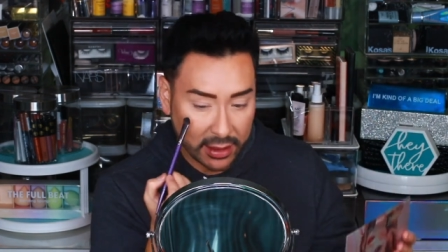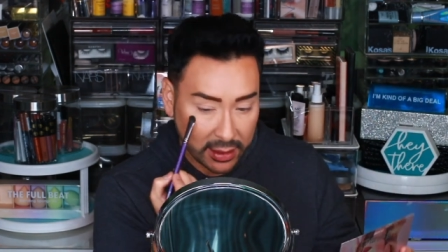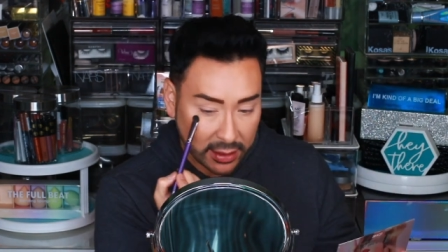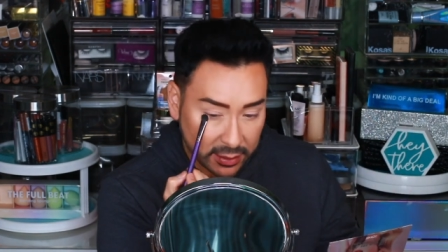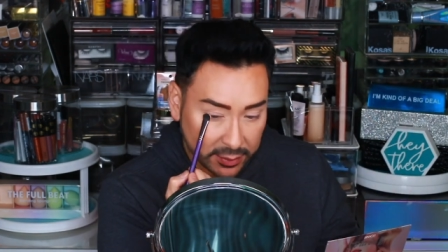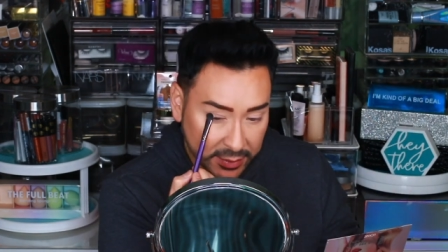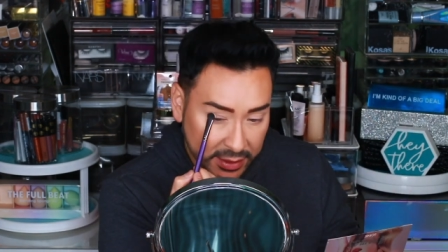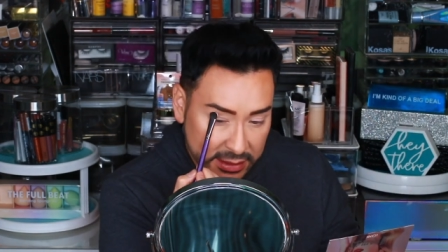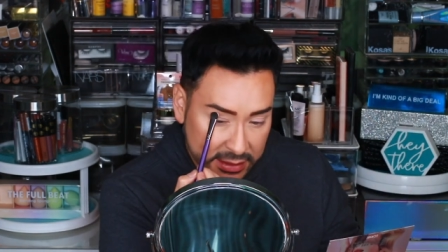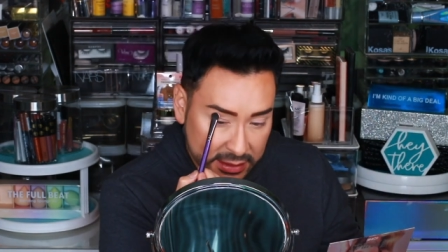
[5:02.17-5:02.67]
and
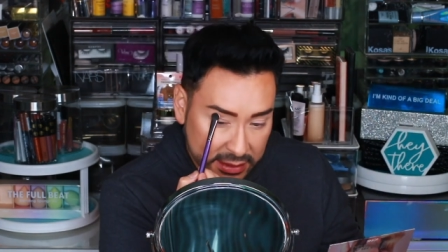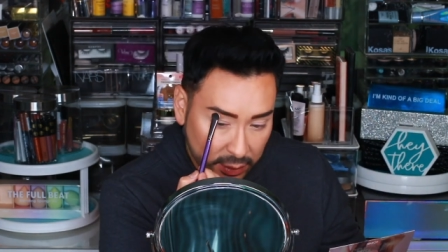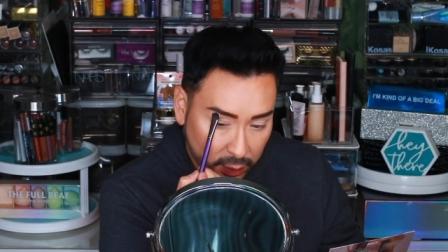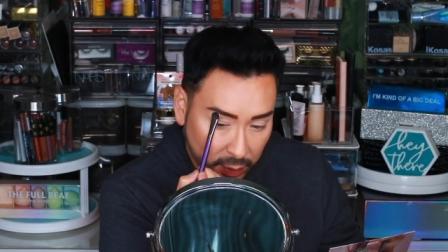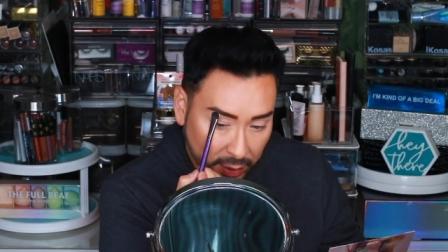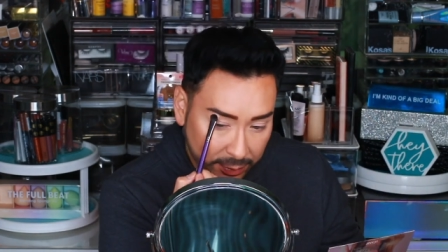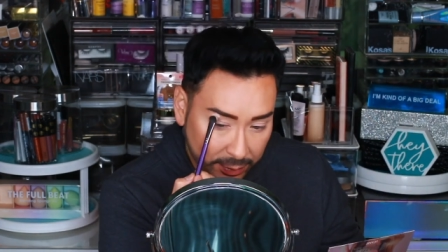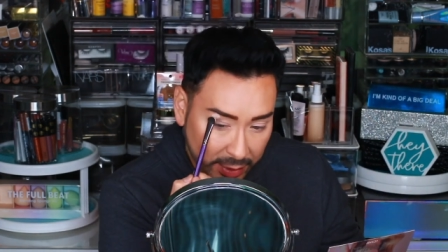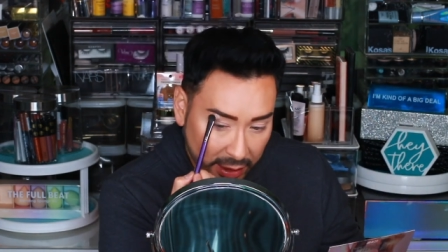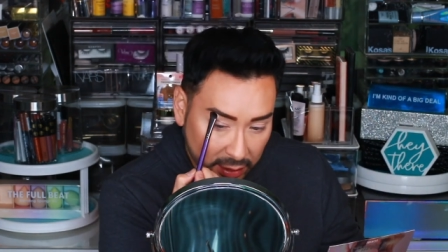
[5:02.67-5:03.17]
I'm gonna see
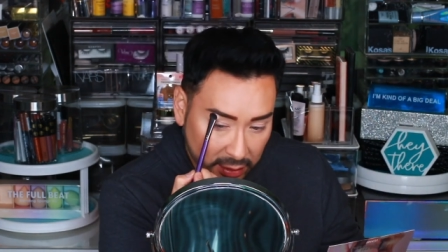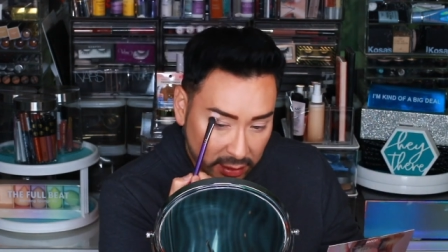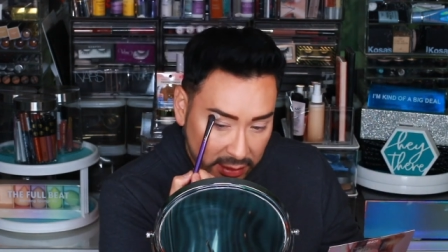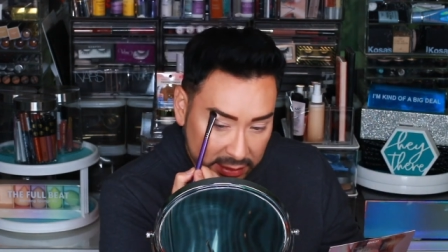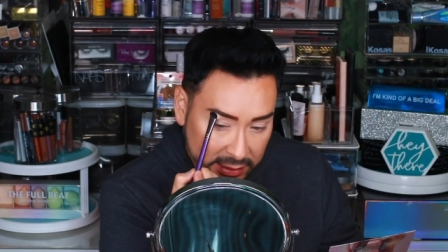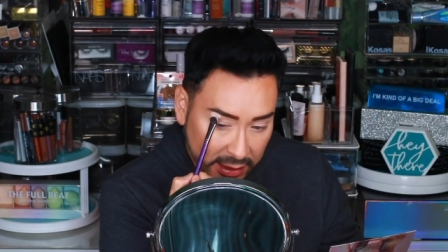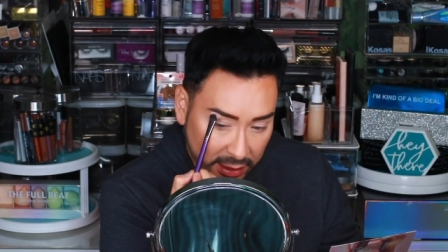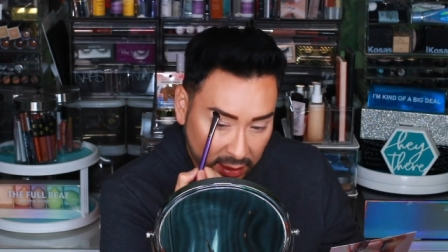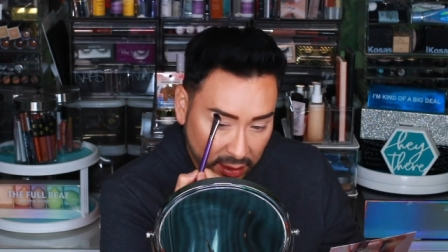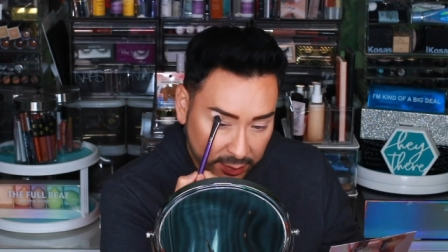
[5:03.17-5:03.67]
what Bear
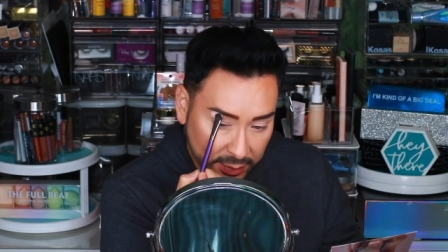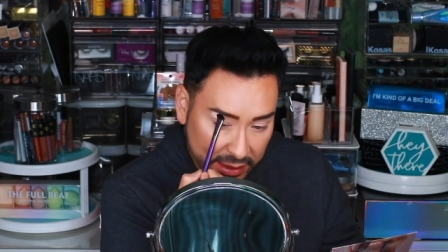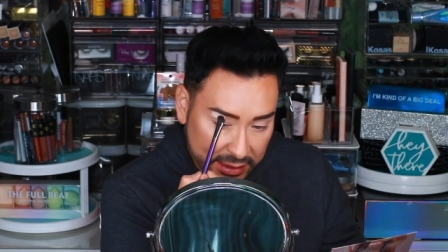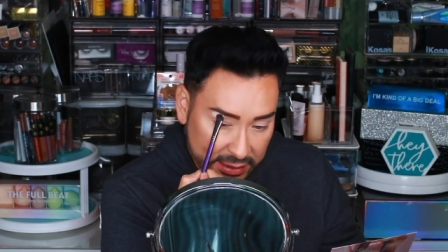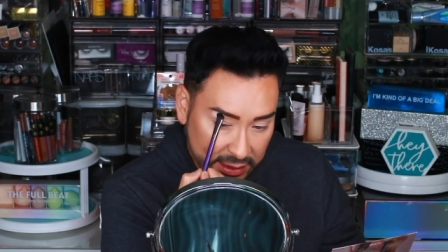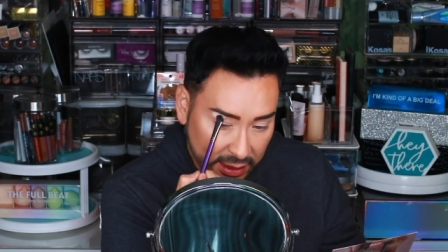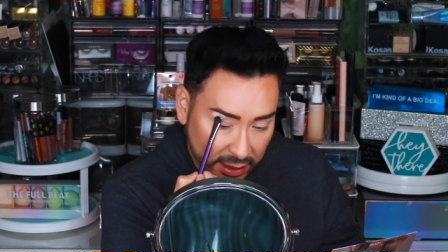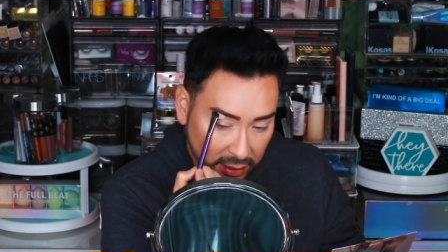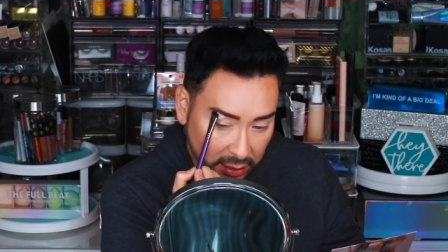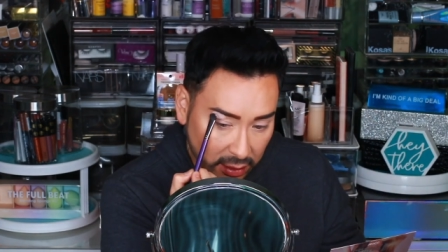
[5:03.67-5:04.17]
looks like on my
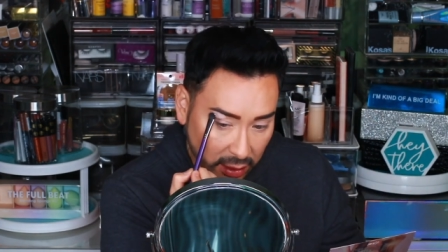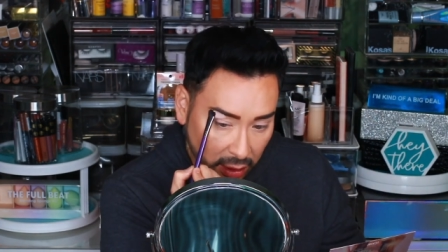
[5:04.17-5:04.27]
skin.